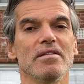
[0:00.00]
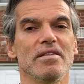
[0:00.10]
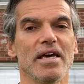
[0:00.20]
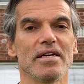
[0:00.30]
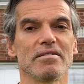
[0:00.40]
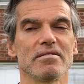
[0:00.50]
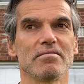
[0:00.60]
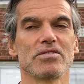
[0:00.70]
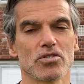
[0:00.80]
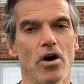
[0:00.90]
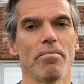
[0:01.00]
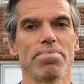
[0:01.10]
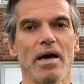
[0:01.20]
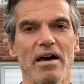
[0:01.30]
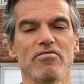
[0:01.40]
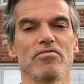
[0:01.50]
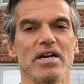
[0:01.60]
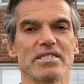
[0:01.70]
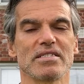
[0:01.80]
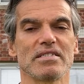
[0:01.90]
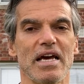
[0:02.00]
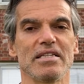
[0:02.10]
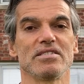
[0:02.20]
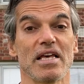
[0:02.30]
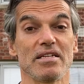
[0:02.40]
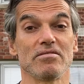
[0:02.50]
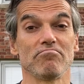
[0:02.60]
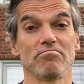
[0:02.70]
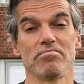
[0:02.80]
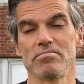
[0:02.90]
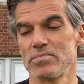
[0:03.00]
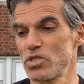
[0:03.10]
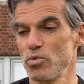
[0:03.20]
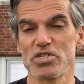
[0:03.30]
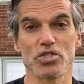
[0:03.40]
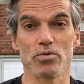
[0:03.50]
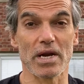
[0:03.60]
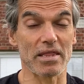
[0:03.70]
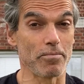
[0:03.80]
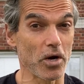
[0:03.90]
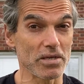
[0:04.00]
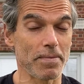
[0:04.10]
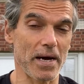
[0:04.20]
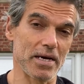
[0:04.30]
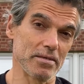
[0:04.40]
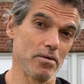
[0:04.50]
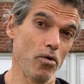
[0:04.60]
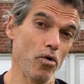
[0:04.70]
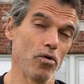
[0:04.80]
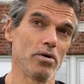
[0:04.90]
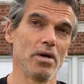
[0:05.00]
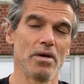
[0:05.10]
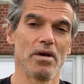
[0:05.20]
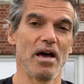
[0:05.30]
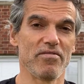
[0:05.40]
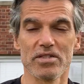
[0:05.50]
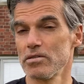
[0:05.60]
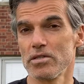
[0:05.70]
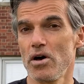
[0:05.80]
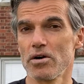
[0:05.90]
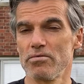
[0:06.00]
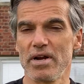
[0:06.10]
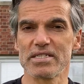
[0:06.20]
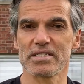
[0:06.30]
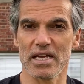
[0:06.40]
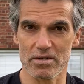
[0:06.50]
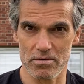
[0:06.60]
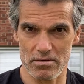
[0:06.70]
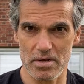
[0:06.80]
then stop, have a rest, and switch to another body part, or have a little longer rest and